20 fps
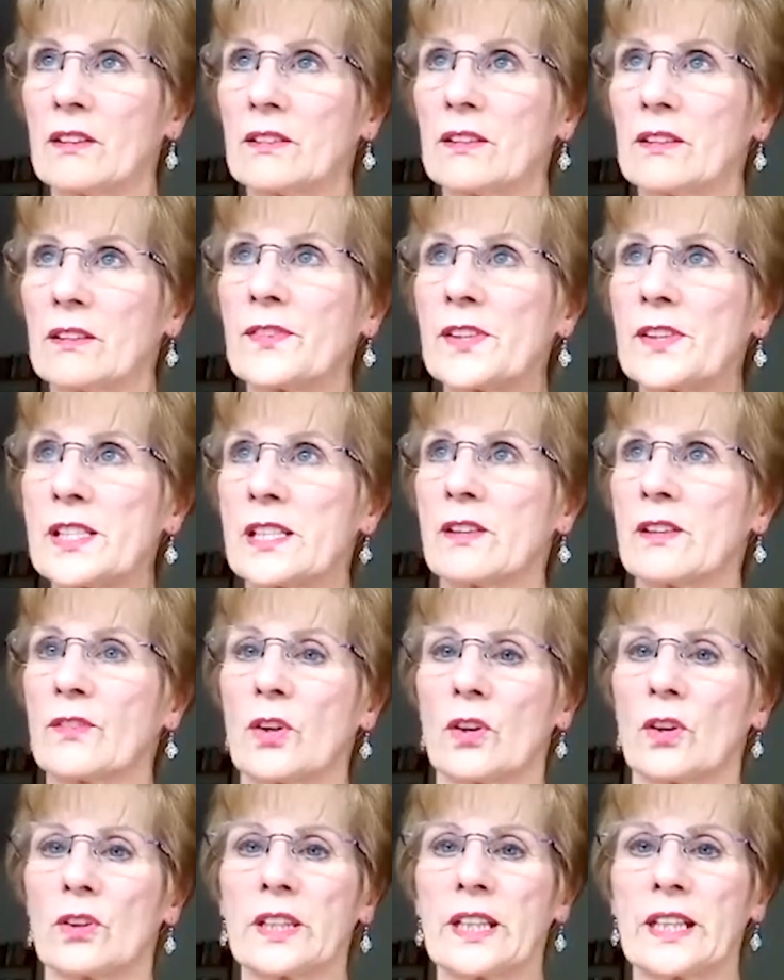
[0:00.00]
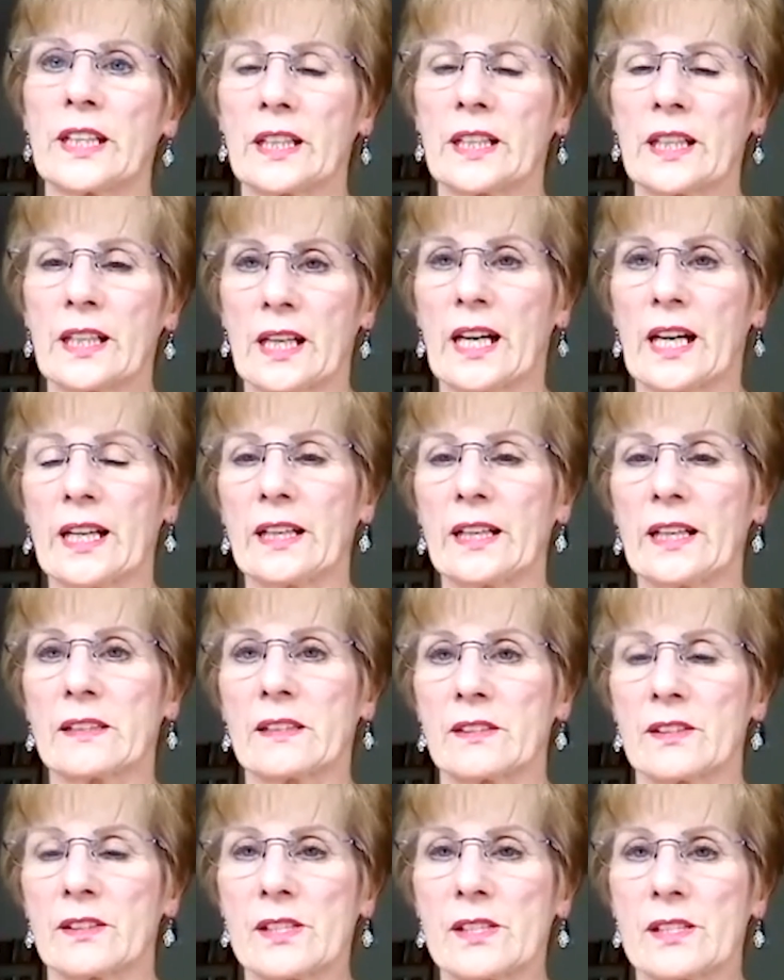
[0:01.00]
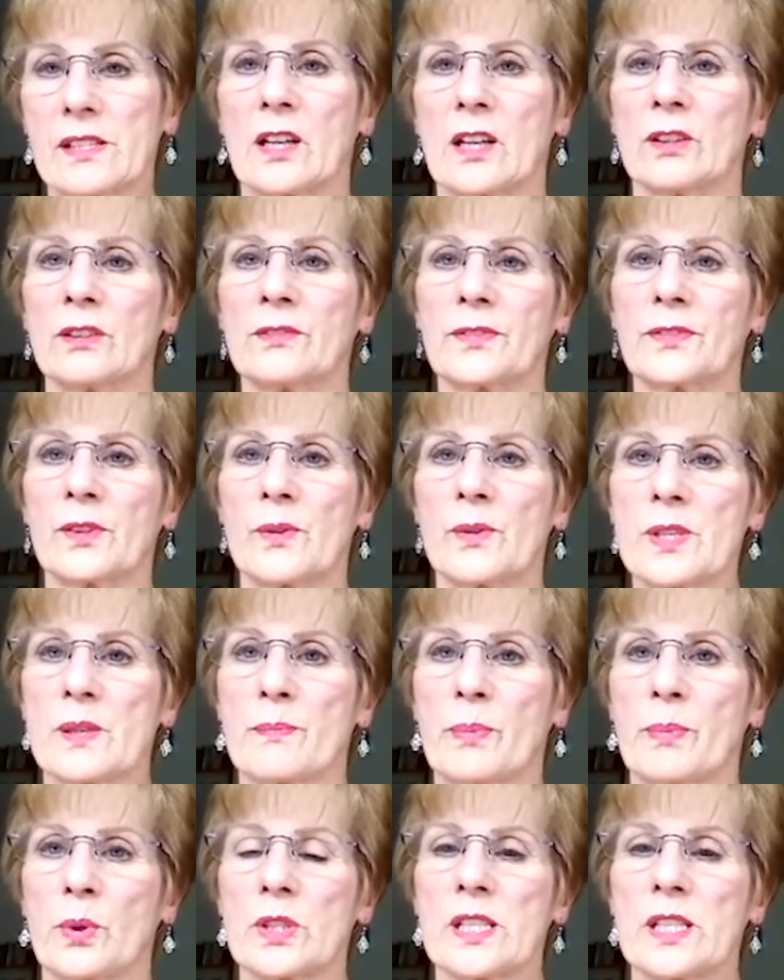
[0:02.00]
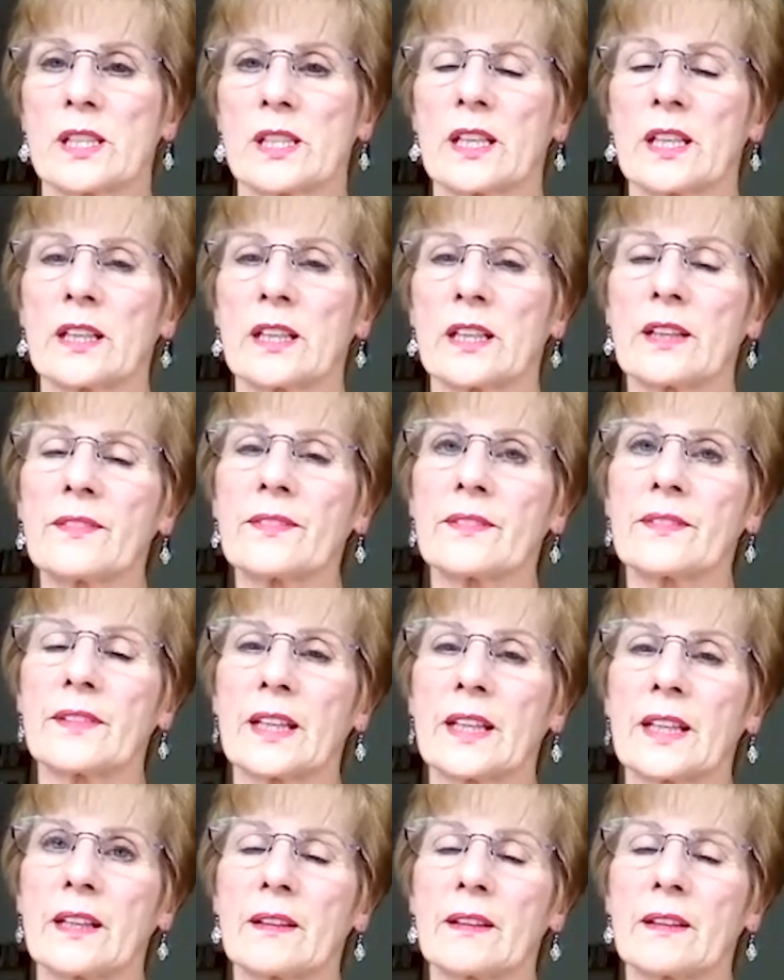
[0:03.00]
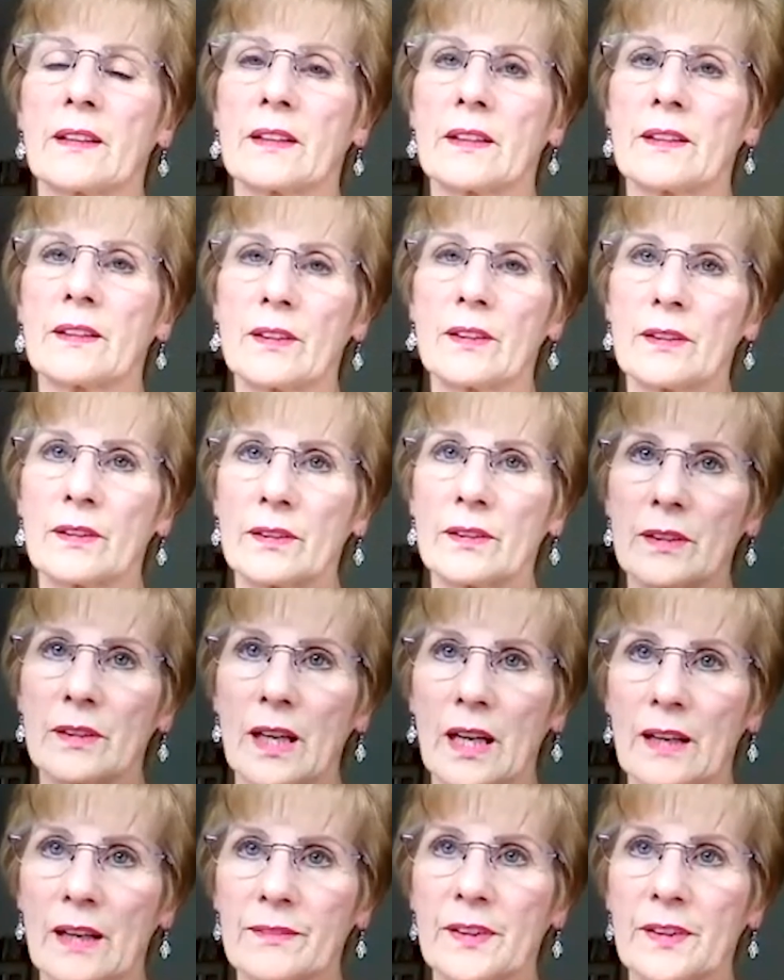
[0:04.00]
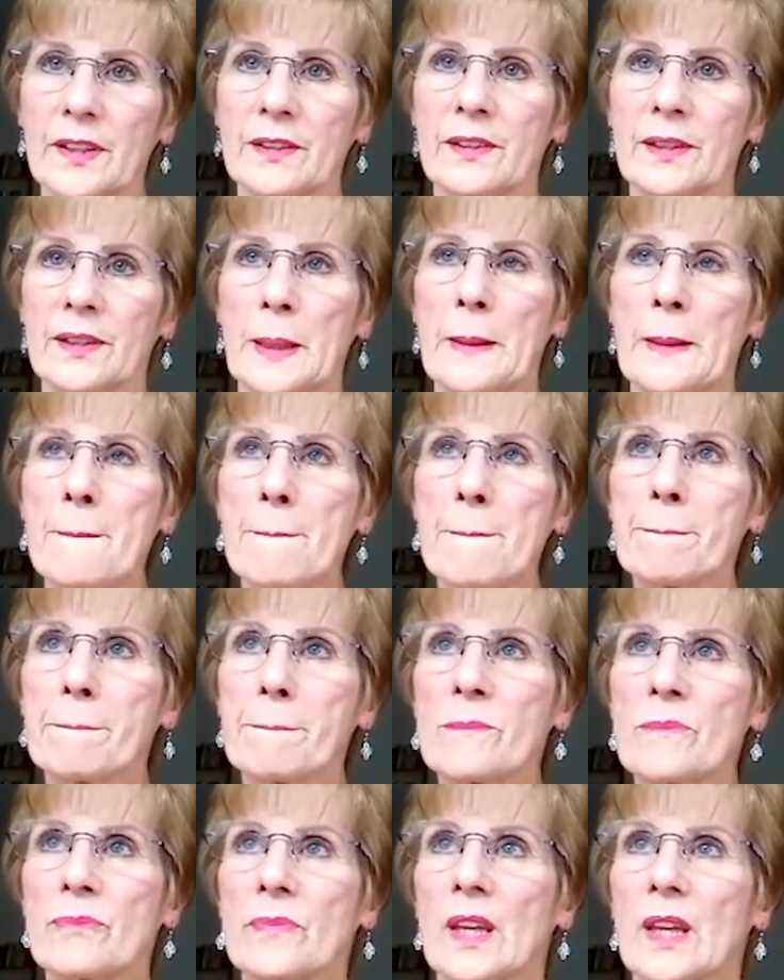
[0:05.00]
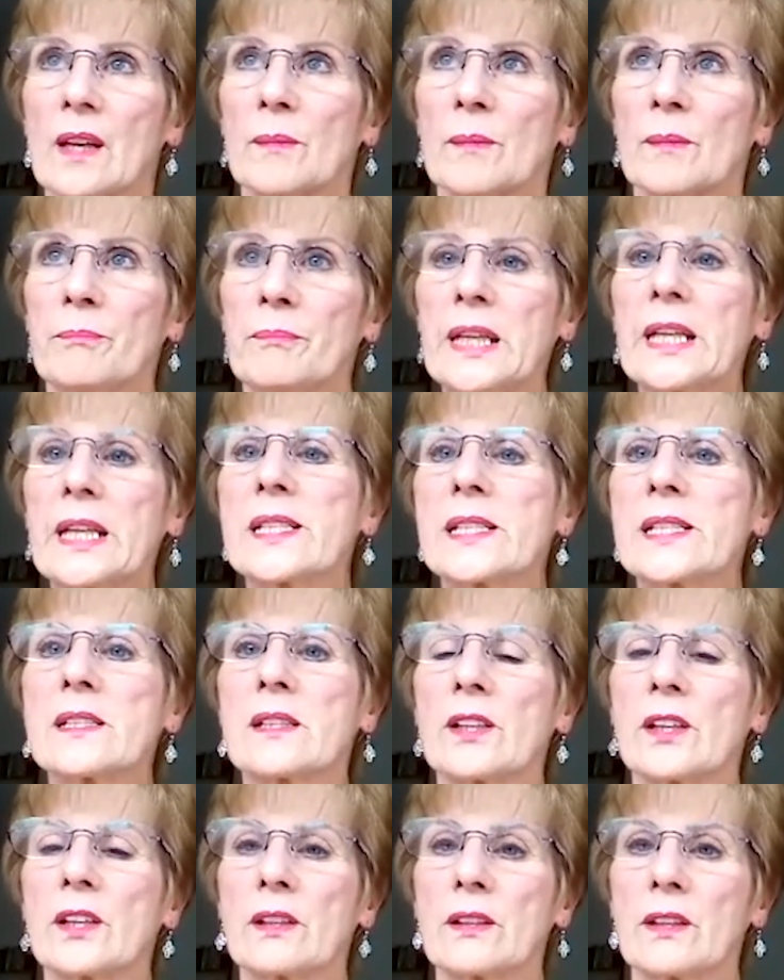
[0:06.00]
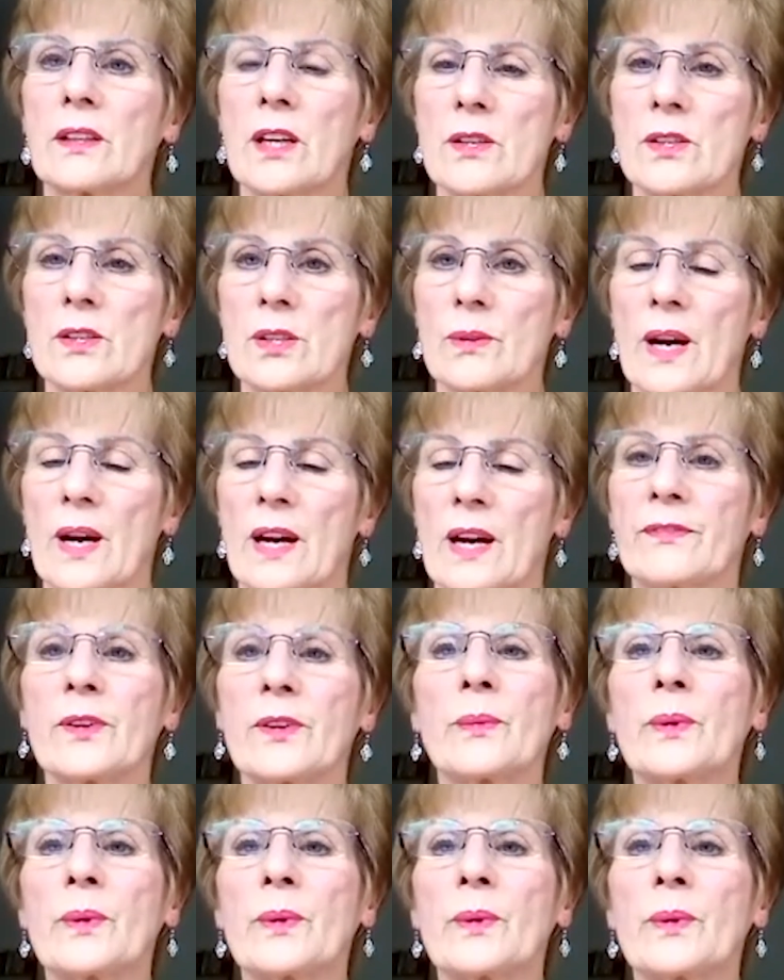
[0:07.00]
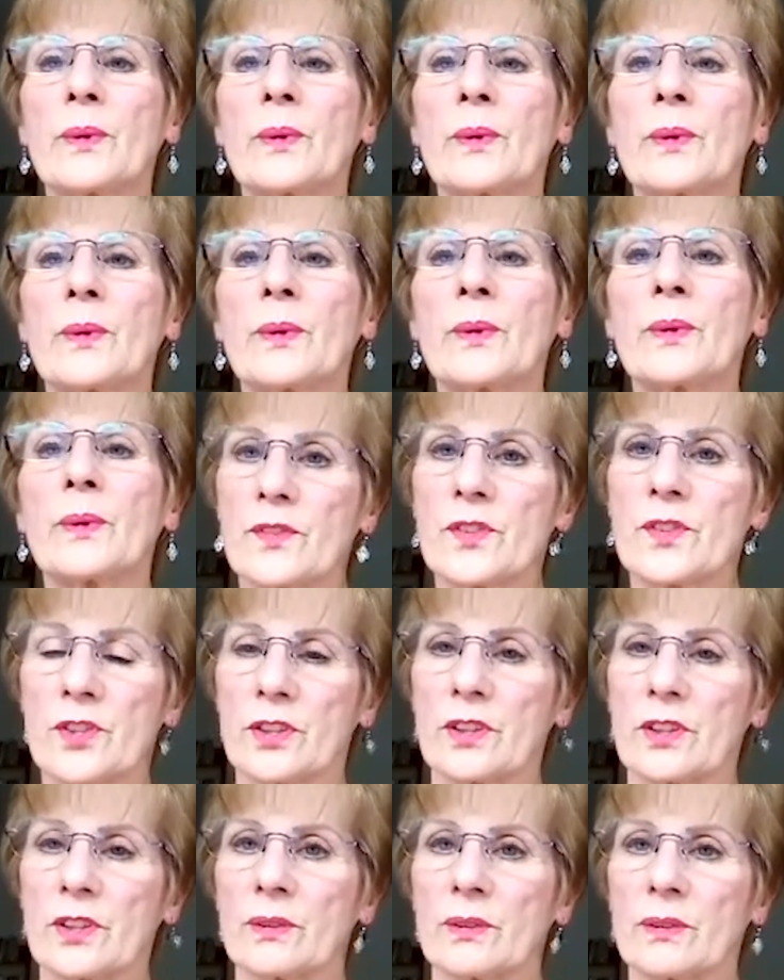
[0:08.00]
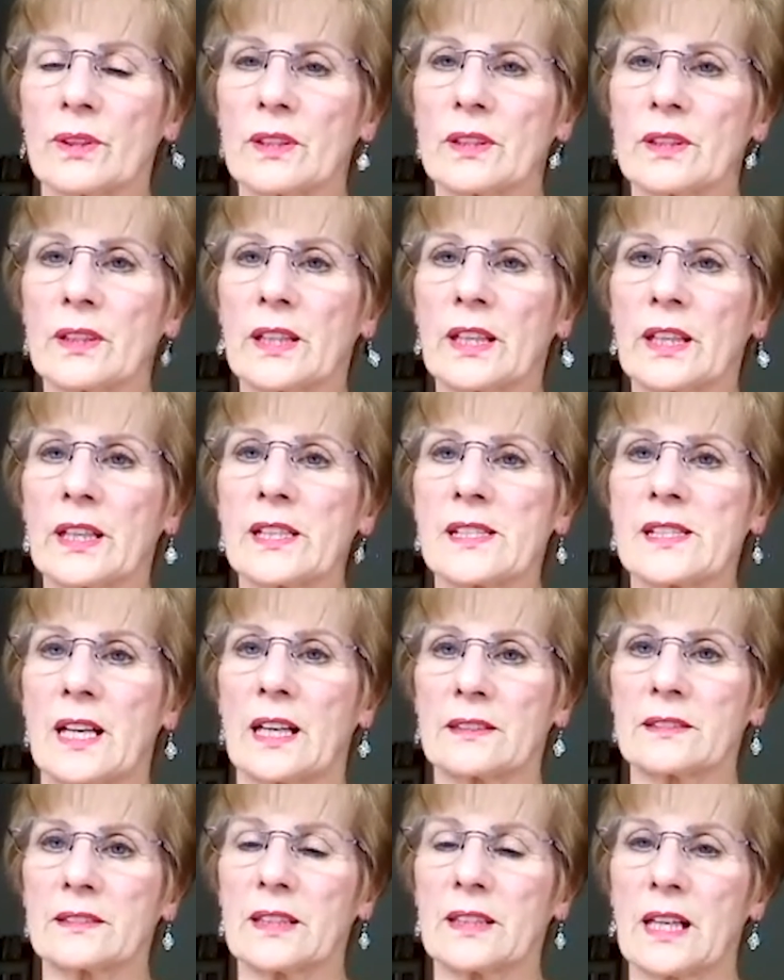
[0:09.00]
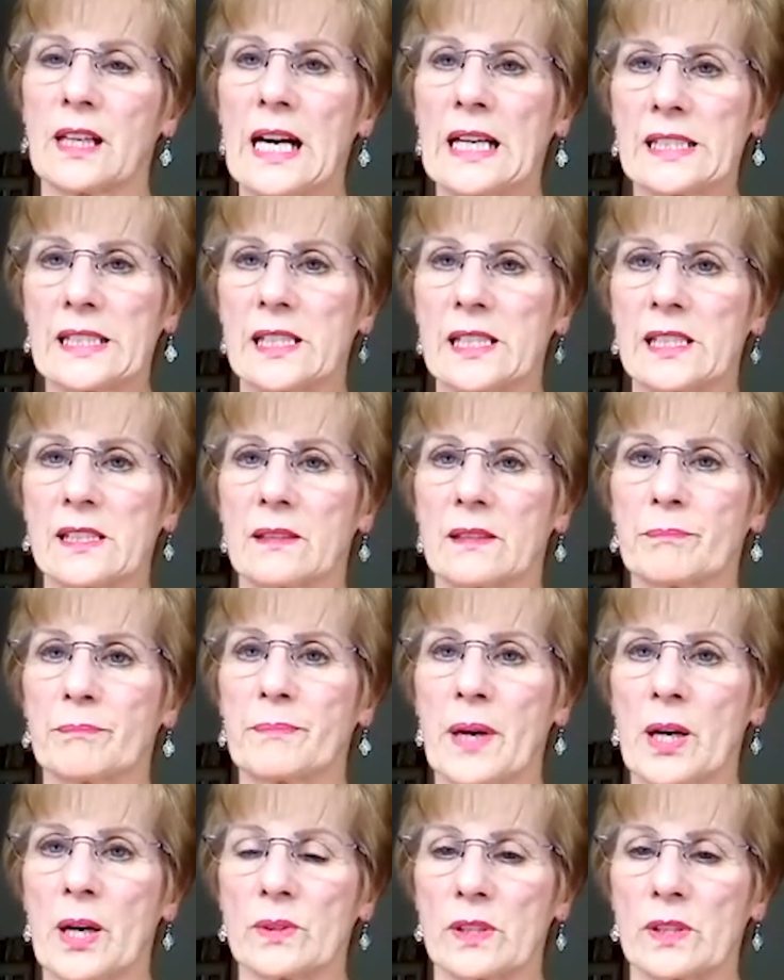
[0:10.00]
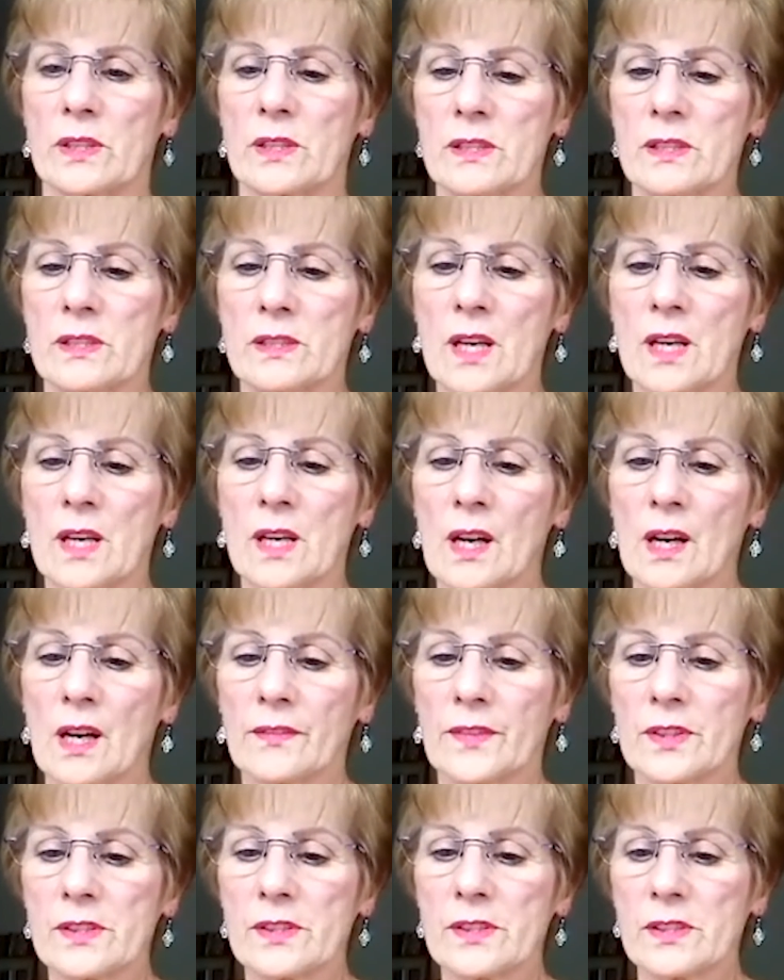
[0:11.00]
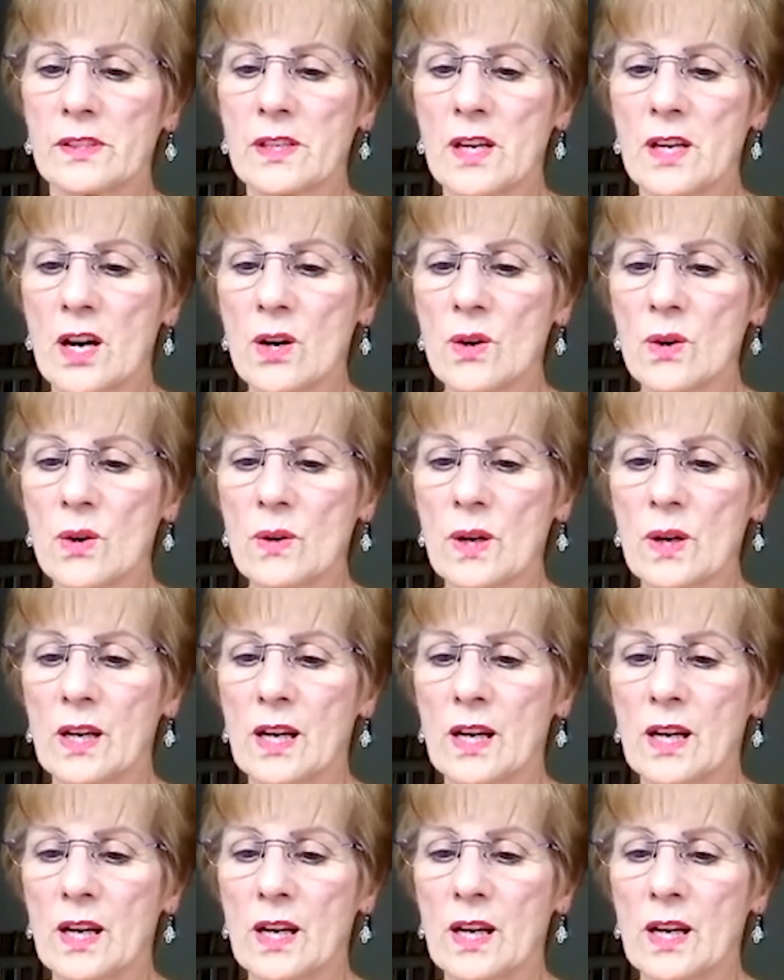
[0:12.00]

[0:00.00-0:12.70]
Obviously, you've got Lynn and Kate and yourself who are supporting, and I think having the meetings that you can go to every week if you want to, here's that added bonus. There's no